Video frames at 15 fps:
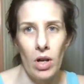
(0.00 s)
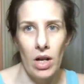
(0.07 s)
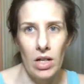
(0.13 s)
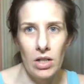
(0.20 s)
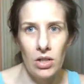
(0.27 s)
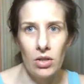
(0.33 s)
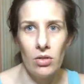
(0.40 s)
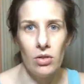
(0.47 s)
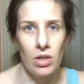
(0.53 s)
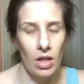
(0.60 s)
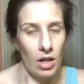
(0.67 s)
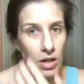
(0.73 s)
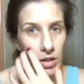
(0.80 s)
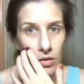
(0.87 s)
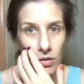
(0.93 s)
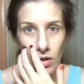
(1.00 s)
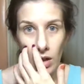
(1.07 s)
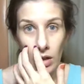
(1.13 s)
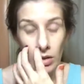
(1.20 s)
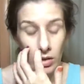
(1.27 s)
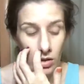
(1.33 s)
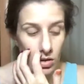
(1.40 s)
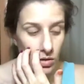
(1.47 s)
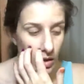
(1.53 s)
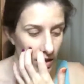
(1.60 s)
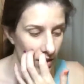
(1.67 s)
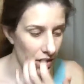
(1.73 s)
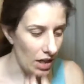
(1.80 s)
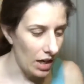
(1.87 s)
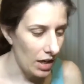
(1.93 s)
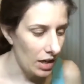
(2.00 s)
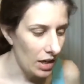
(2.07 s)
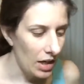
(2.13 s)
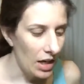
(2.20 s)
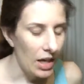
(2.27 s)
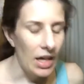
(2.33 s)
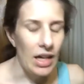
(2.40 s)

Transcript: what I do to kind of color correct that.